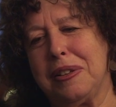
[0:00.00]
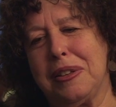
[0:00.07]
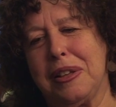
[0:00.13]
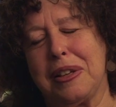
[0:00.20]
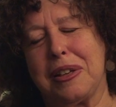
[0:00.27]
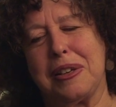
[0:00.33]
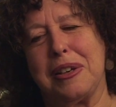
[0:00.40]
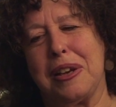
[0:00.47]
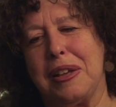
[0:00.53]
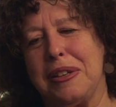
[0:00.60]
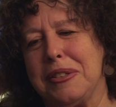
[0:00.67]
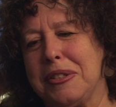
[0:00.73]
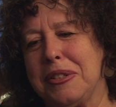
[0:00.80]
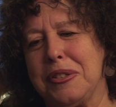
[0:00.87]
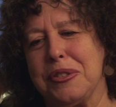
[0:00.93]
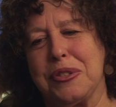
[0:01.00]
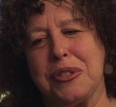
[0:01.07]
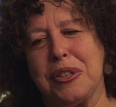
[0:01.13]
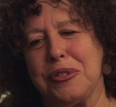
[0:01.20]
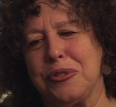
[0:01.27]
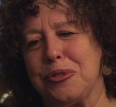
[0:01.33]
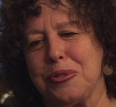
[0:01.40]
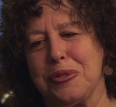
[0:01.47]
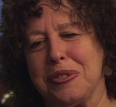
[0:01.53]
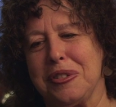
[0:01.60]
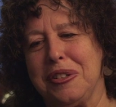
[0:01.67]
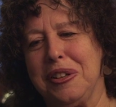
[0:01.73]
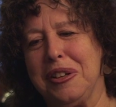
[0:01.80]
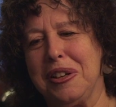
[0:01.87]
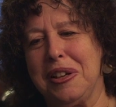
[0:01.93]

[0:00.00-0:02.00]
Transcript: like a 19th century